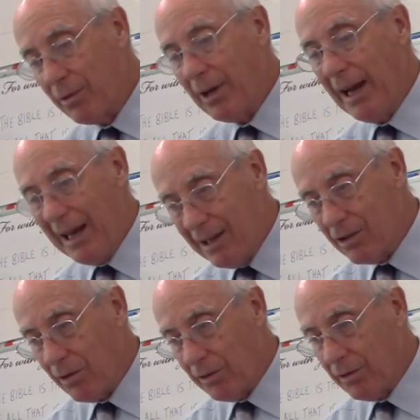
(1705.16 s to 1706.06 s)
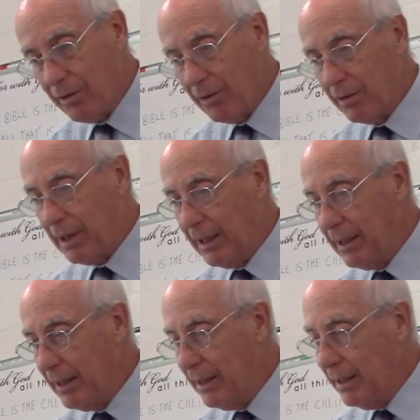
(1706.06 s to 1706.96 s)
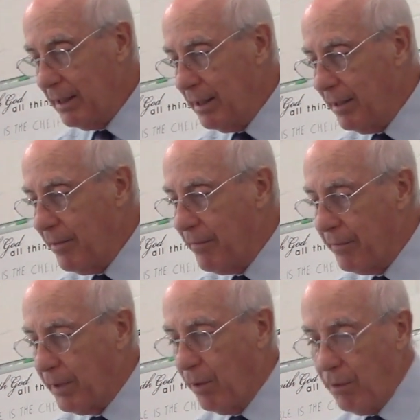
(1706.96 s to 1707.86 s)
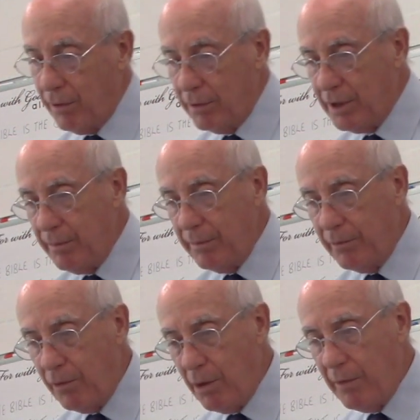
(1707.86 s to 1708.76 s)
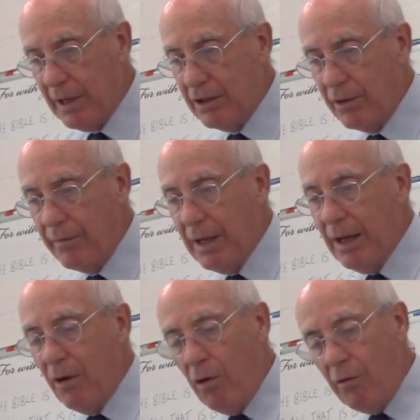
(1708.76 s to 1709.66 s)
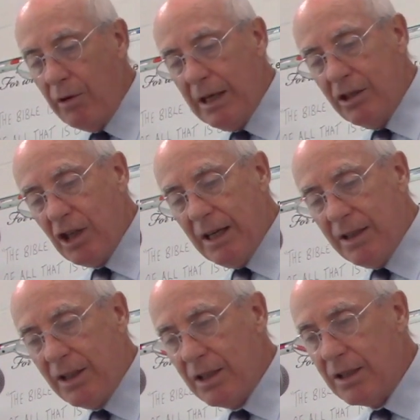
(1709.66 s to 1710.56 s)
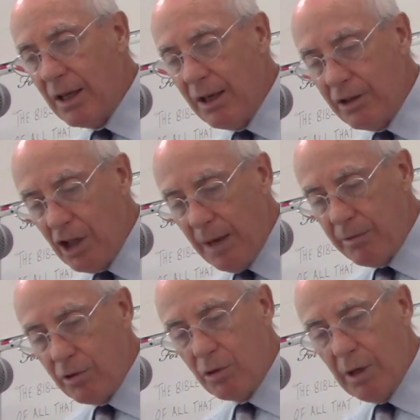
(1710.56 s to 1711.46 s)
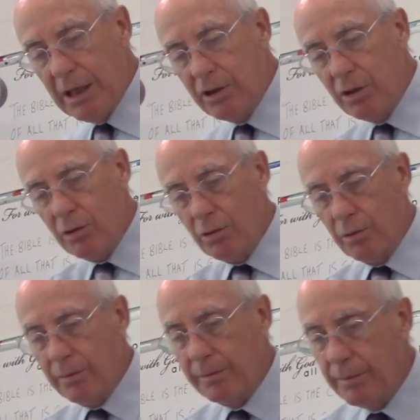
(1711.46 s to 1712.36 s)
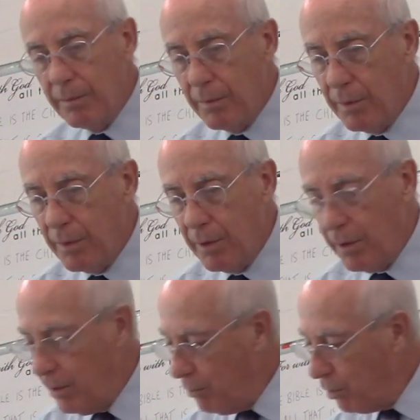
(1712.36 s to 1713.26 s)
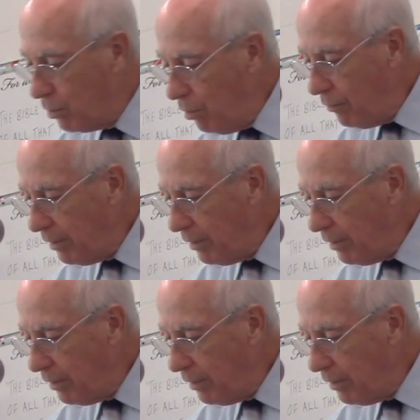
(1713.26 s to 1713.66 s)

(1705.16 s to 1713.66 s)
were angels, okay? Or some form of angel. Over in Genesis chapter 22, we'll go over